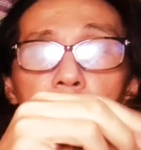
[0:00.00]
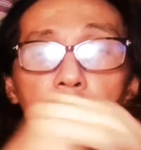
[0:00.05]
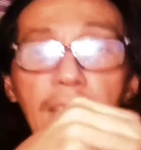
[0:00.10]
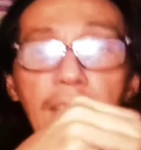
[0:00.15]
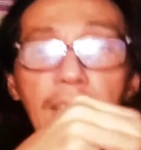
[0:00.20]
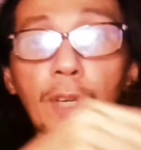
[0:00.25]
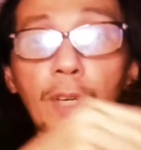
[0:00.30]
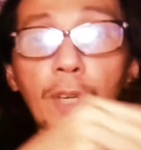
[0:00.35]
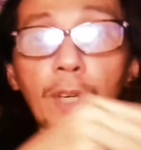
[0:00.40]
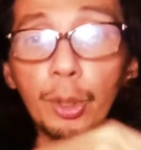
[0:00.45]

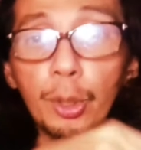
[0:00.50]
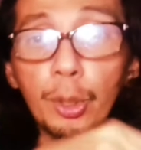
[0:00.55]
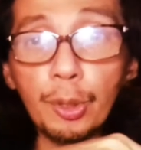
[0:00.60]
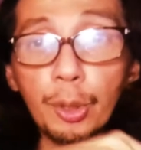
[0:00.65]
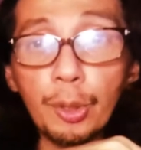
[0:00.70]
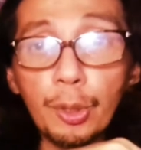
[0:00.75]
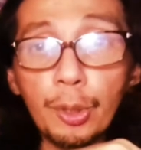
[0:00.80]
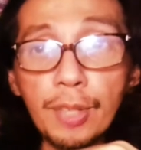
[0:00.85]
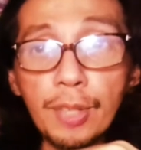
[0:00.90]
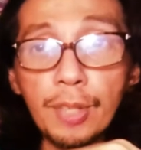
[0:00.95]
give
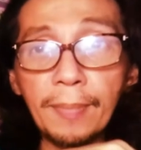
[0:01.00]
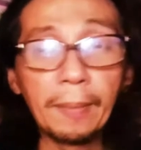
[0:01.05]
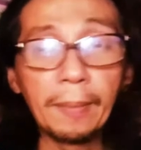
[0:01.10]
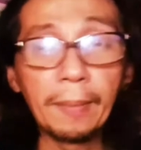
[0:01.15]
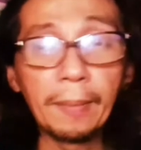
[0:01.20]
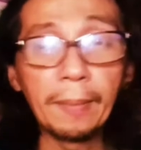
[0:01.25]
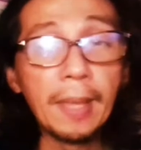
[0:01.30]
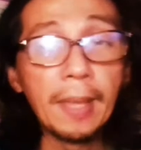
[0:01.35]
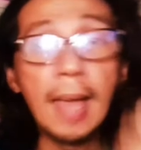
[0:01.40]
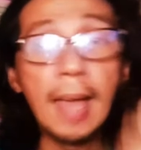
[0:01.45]
closure to
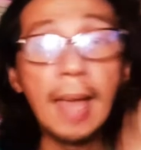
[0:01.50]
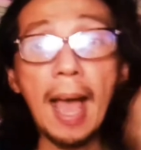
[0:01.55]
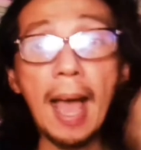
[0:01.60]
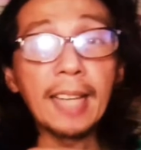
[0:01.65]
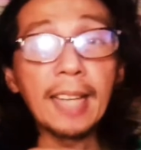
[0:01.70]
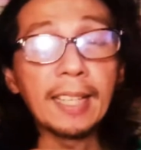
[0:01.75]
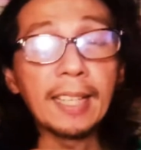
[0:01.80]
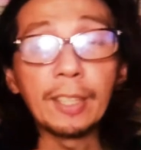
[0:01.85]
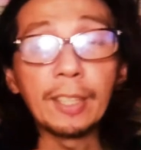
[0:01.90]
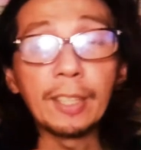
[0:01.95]
something.
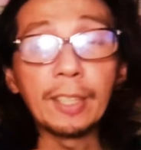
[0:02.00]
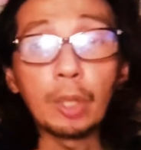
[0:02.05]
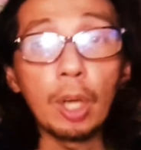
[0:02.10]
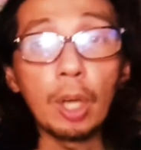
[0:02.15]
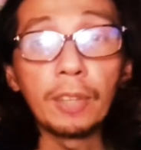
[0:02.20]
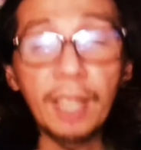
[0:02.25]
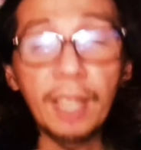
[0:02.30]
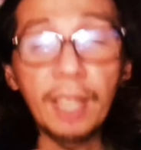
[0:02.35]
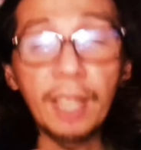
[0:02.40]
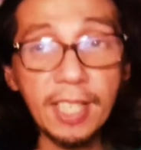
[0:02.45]
I can
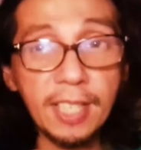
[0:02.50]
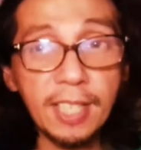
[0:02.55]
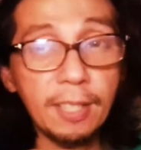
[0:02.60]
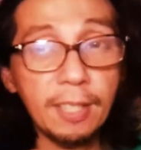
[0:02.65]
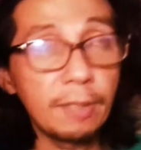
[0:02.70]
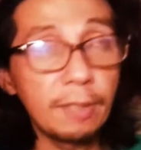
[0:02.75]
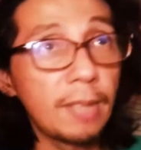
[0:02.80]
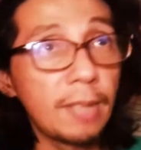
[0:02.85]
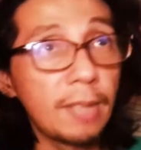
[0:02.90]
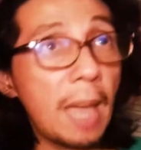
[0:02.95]
call
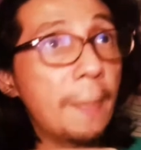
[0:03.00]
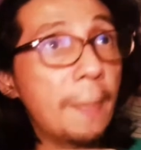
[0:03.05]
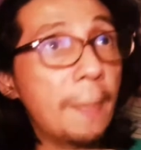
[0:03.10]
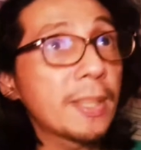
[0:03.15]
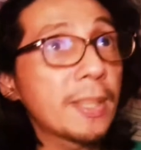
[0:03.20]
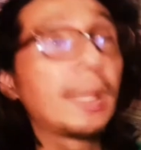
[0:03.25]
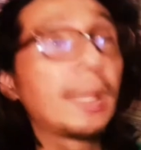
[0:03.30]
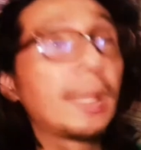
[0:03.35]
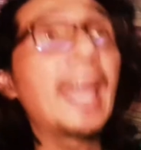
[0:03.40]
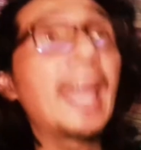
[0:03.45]
this
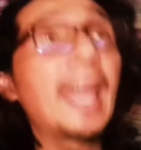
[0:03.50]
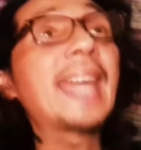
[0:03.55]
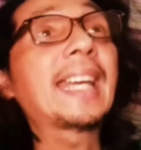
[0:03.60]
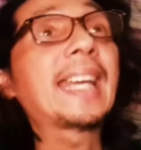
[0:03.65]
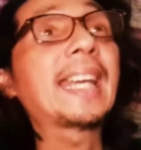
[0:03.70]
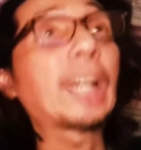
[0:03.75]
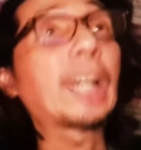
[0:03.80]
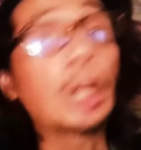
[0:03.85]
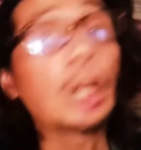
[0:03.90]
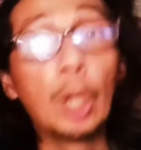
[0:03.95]
episode a
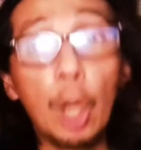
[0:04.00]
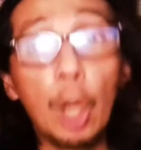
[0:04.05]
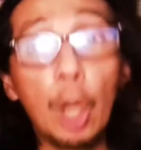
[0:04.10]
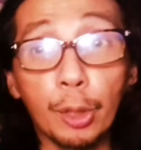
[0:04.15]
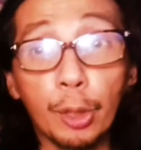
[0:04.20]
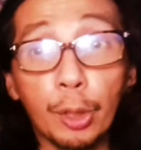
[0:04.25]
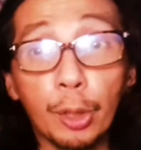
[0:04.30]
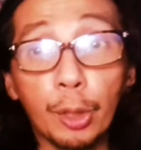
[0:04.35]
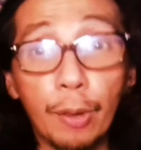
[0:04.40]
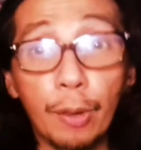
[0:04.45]

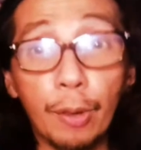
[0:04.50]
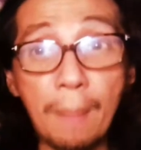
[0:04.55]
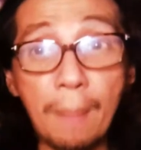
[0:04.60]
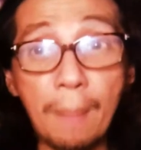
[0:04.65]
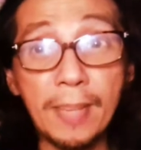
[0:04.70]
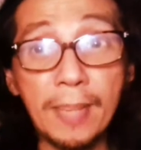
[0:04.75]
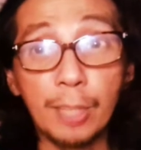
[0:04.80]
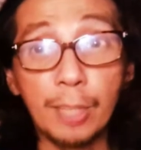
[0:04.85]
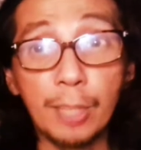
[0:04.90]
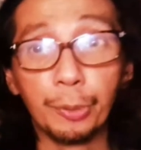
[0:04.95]
closure
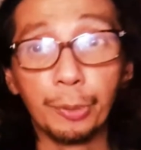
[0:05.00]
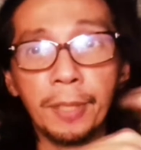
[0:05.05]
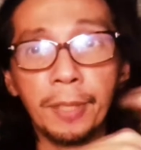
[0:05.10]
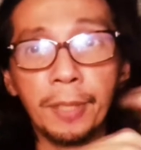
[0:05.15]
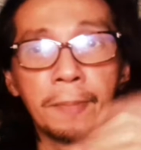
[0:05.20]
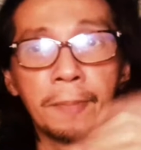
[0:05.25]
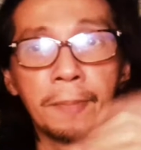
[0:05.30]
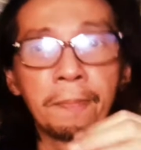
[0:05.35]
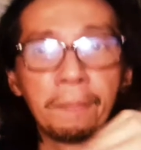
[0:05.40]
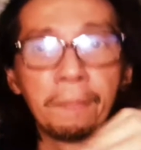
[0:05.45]
episode.
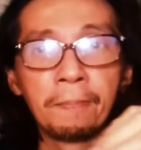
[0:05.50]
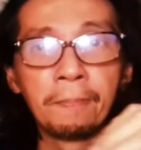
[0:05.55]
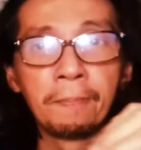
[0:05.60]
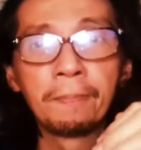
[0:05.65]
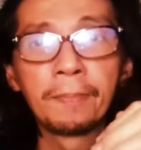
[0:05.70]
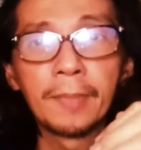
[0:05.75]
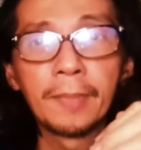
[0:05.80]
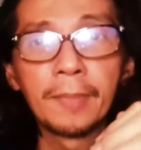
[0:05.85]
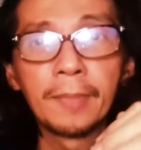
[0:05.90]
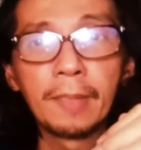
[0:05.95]

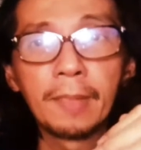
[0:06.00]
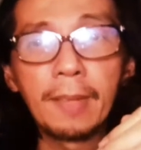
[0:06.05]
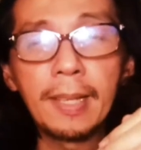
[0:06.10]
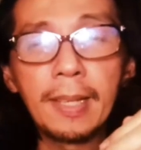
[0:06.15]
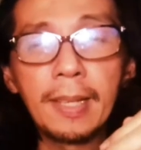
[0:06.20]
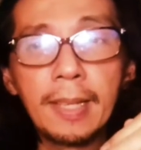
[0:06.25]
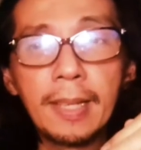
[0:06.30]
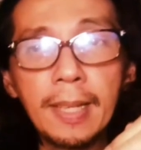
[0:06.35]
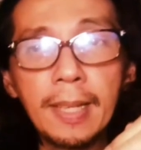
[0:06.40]
Right?